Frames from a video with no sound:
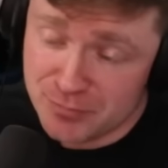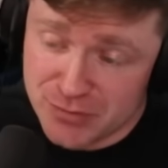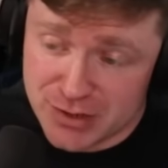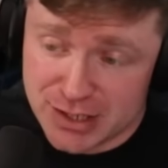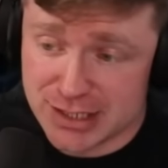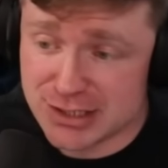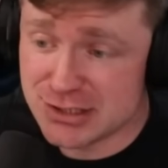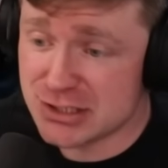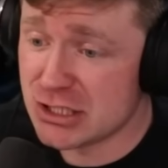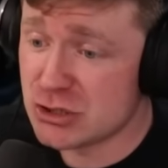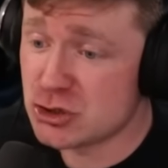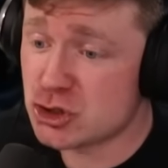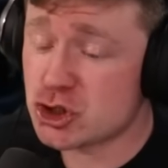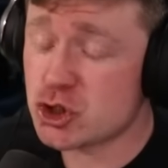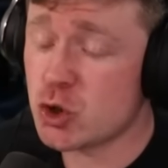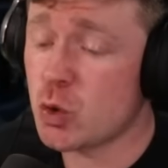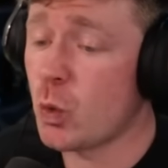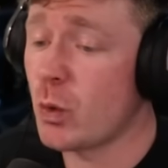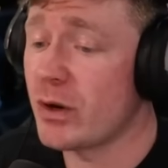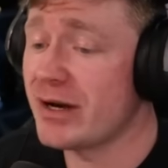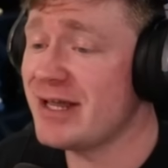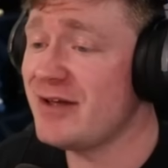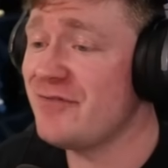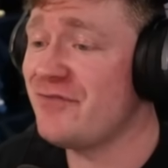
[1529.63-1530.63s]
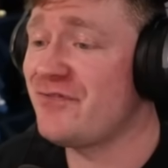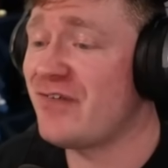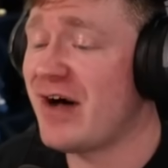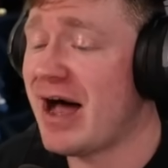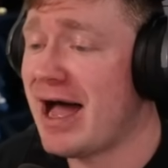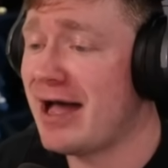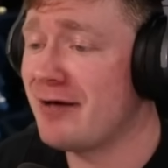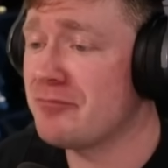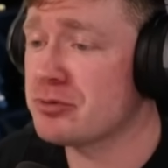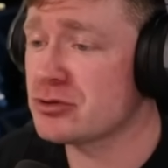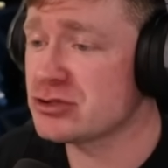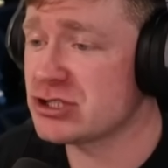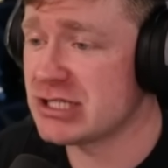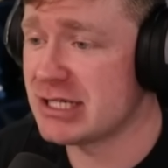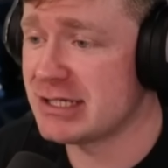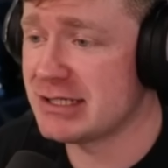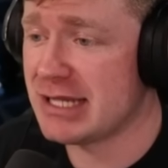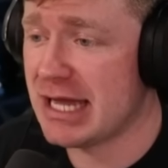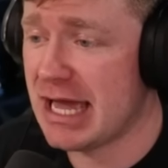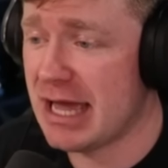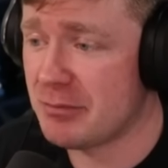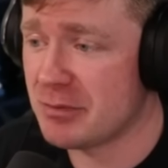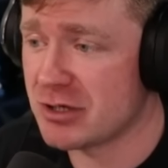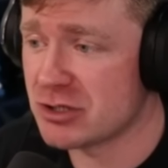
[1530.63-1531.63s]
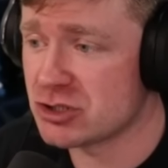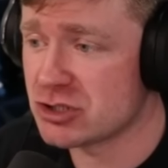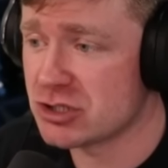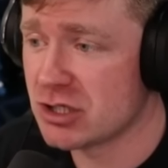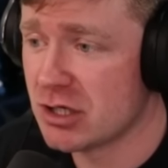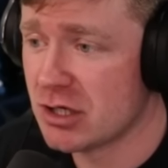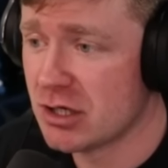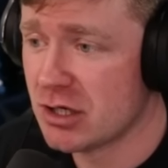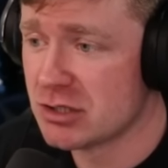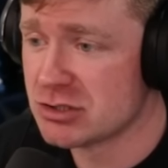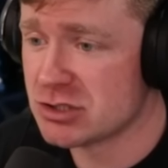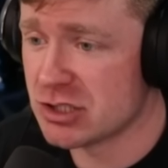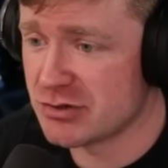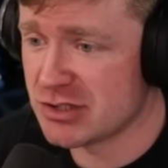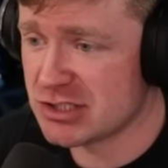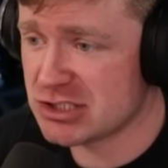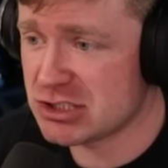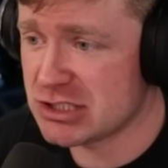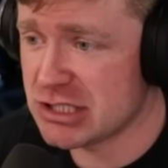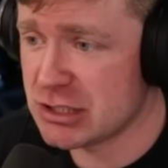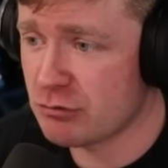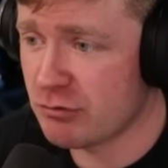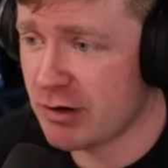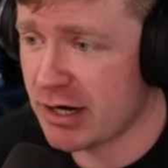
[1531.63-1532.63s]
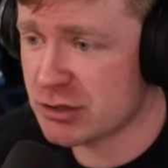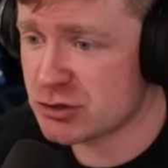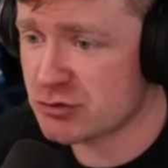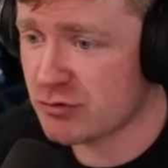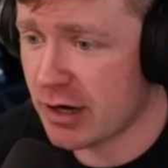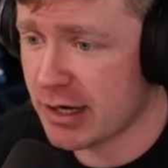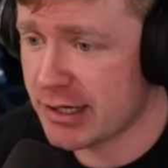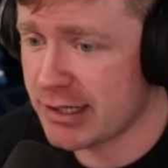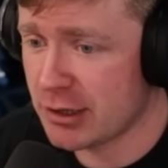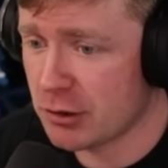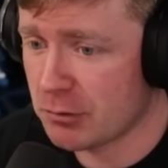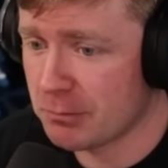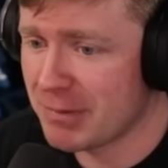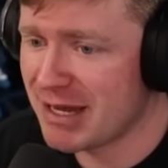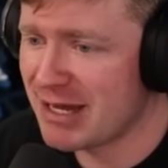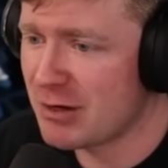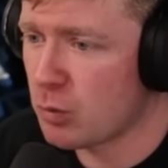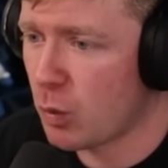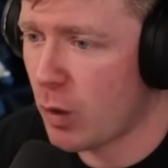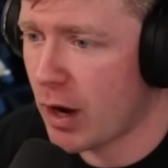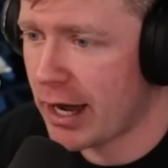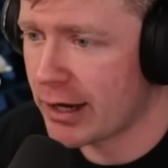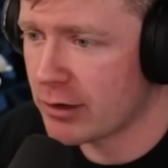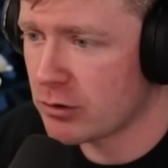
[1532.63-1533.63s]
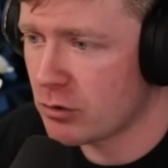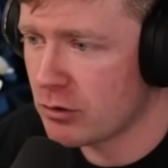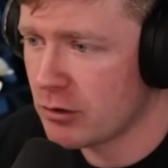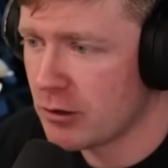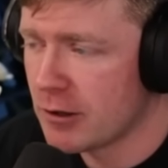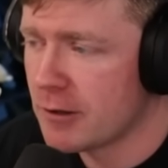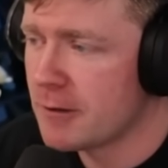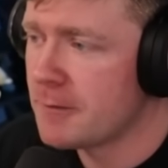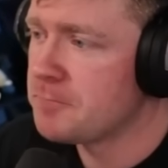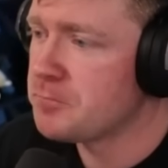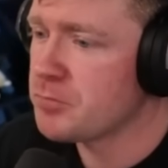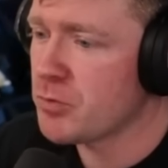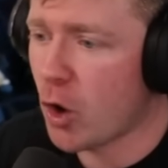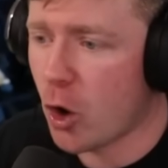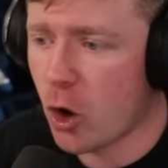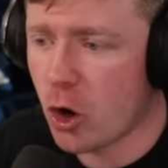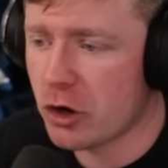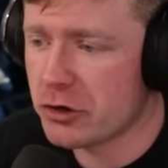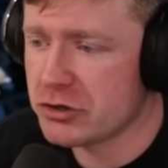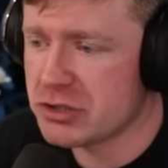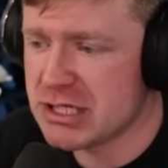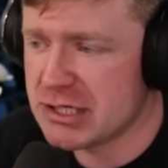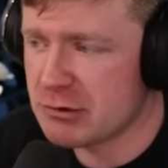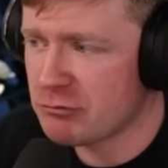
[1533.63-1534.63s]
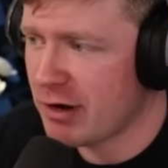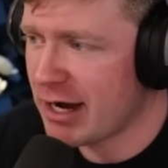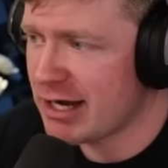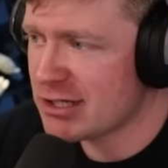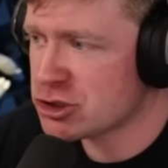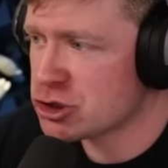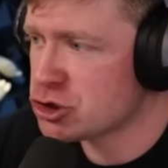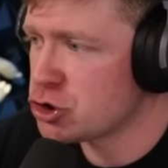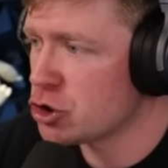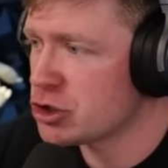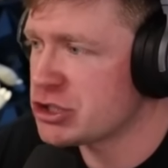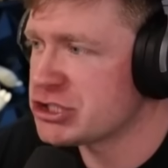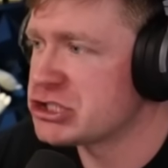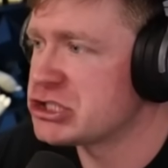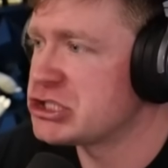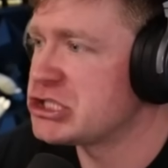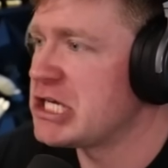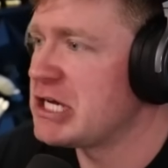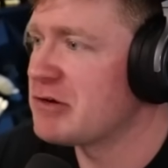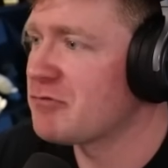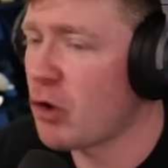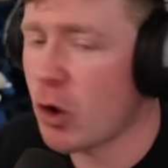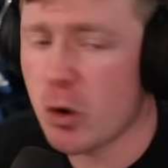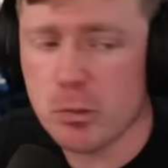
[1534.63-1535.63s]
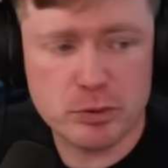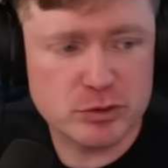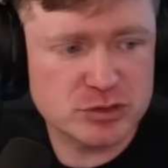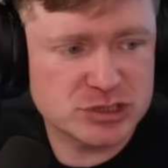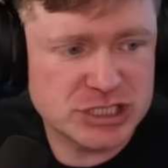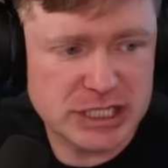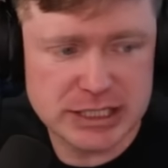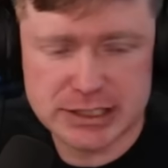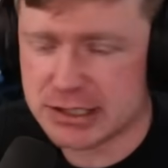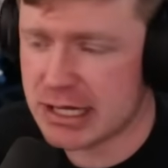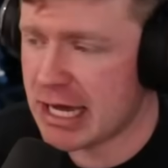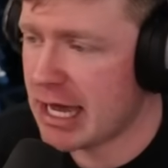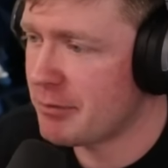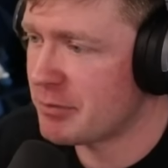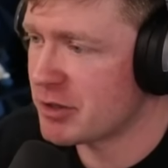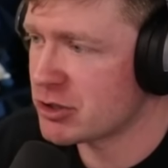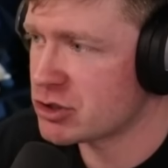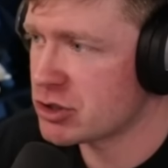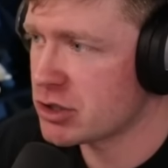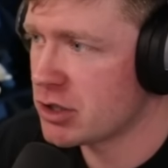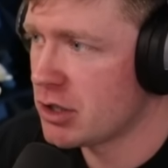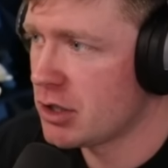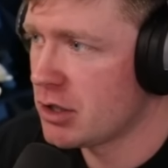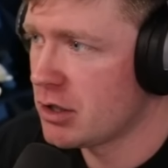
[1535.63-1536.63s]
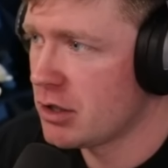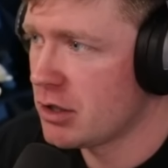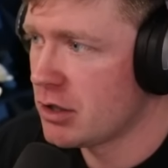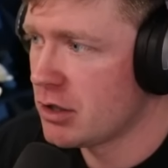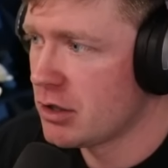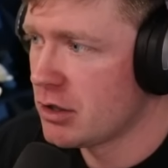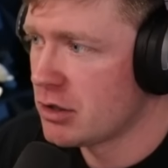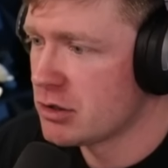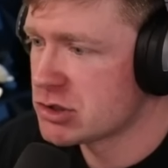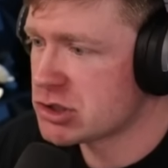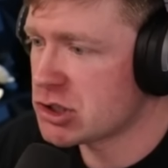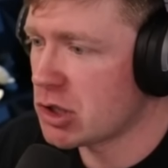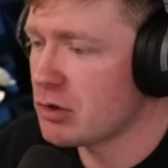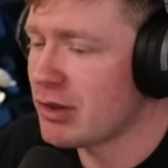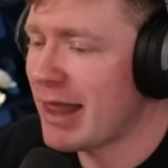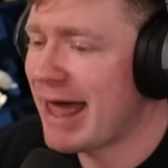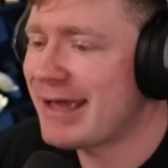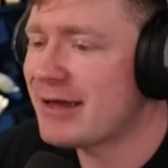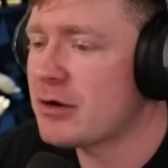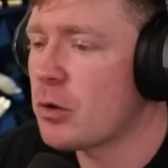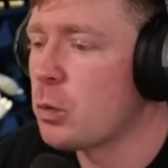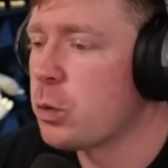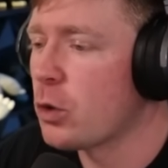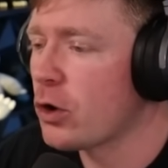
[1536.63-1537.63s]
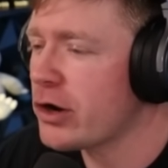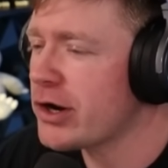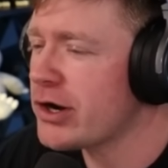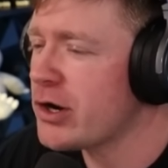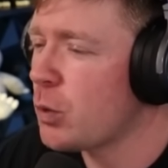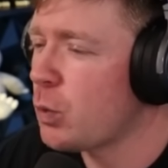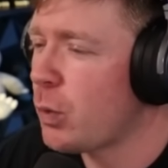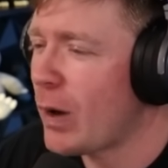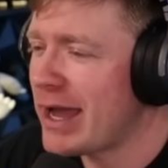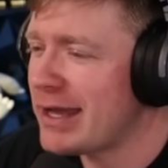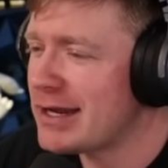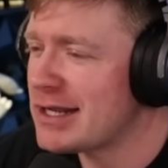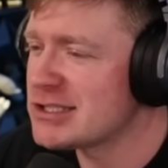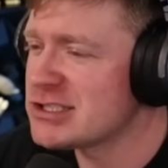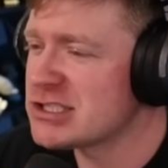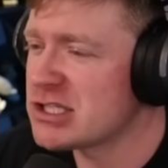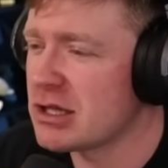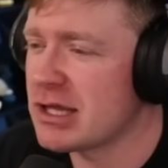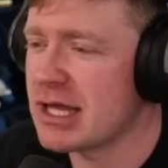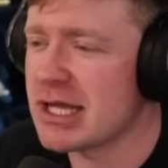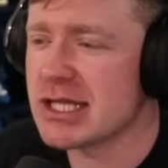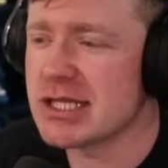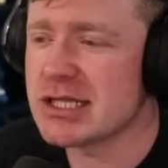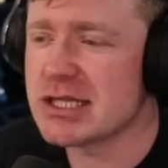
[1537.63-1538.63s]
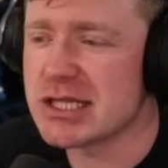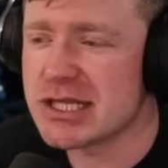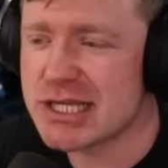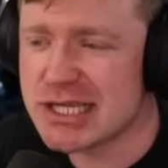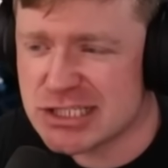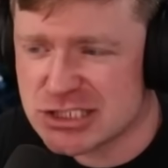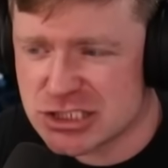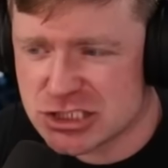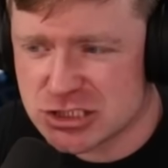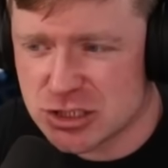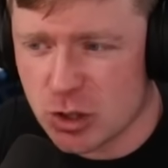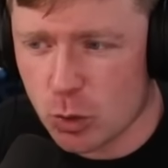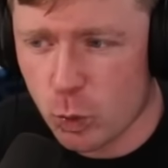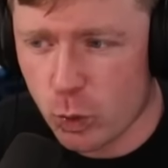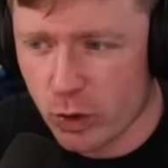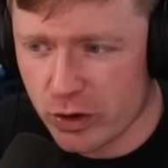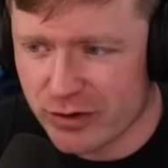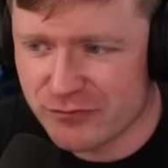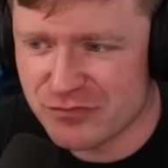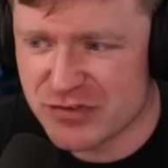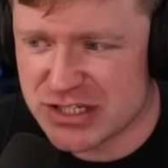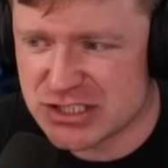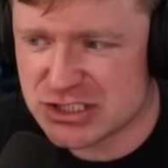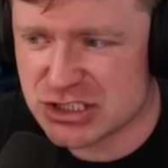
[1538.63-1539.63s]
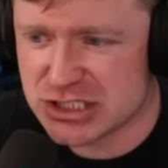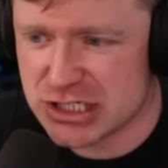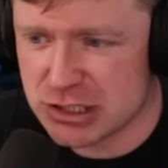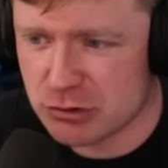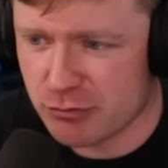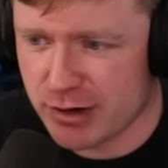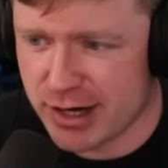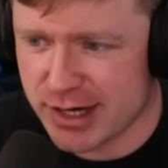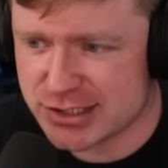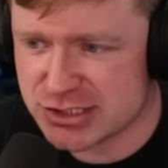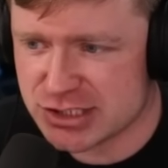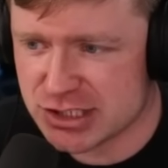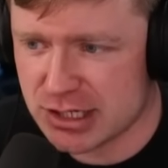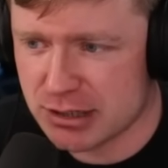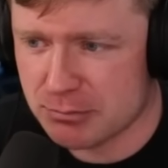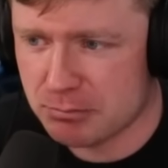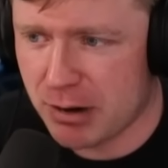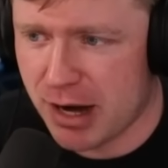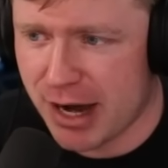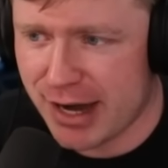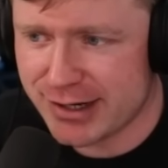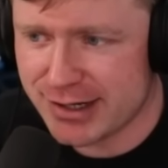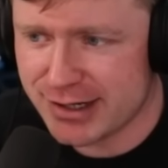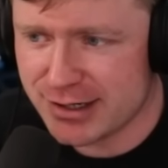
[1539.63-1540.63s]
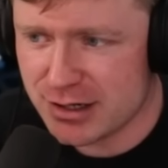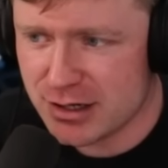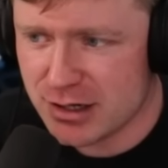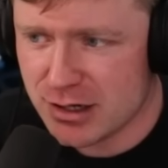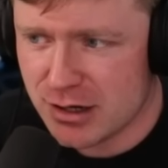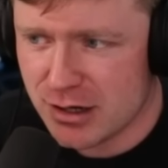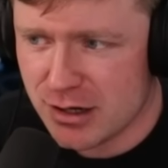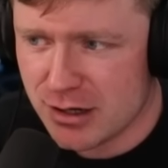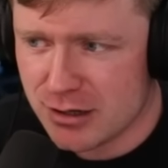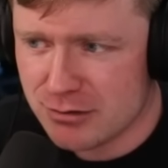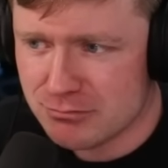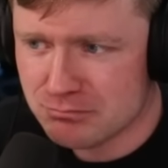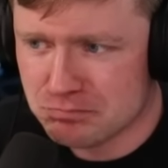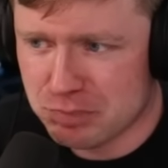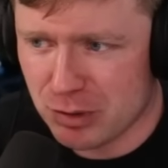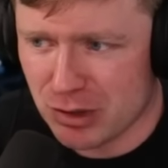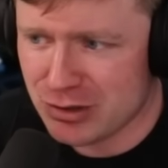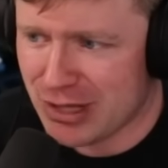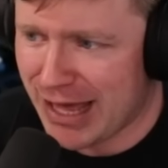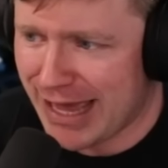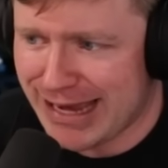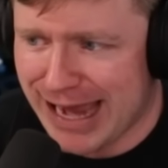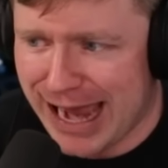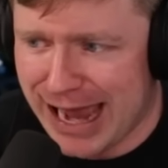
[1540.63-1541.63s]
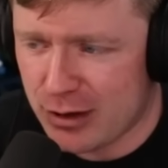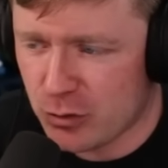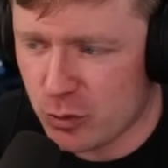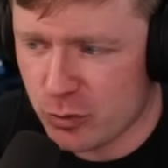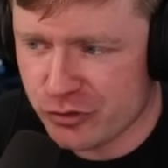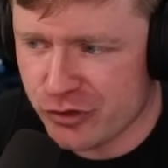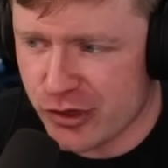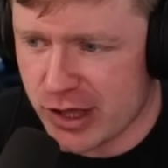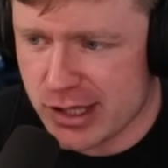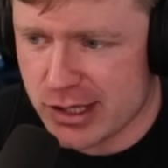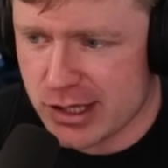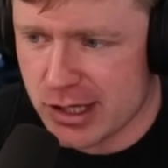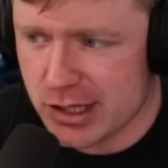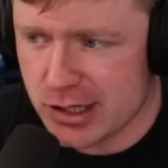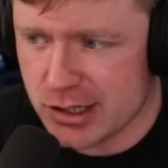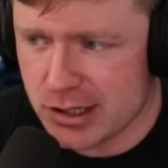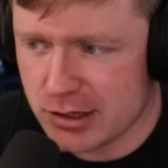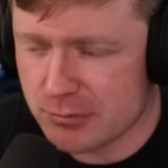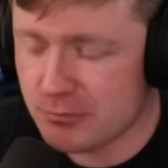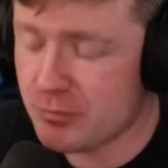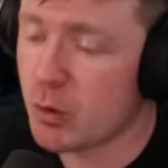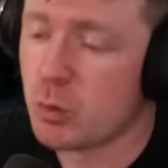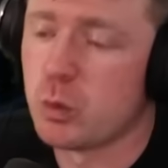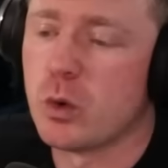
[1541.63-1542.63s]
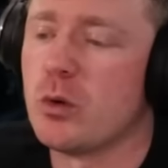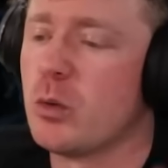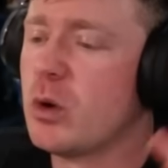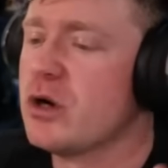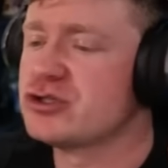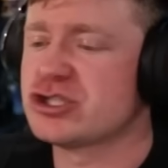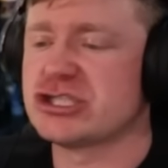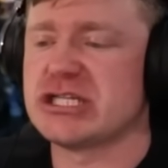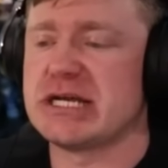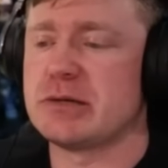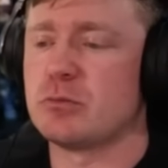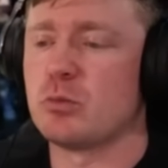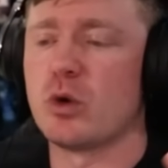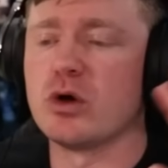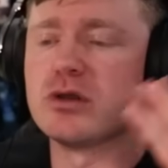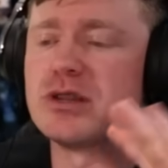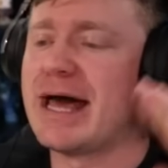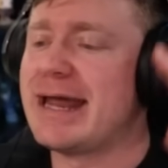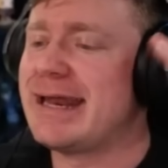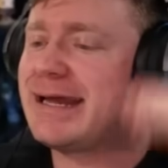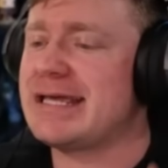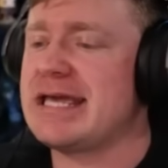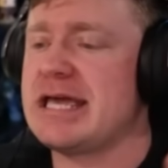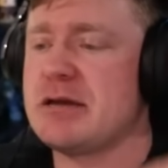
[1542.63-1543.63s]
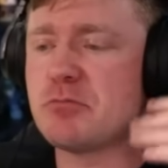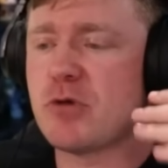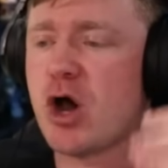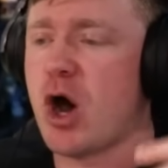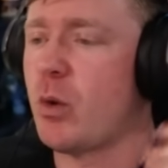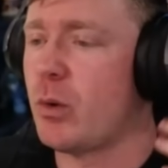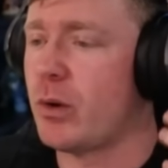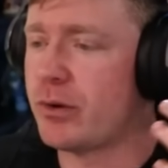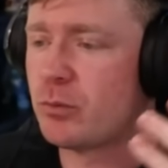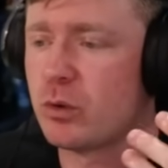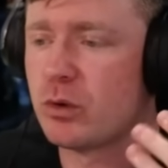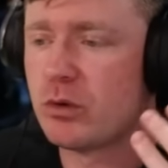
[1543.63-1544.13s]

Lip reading: He did 25% damage to this D-Rex right here. Meanwhile, our D-Rex took 0% damage. So, like, we're gonna wait until at least one of these D-Rex get bodied. But, like, I don't think any... Well, we'll see. We'll let it keep going.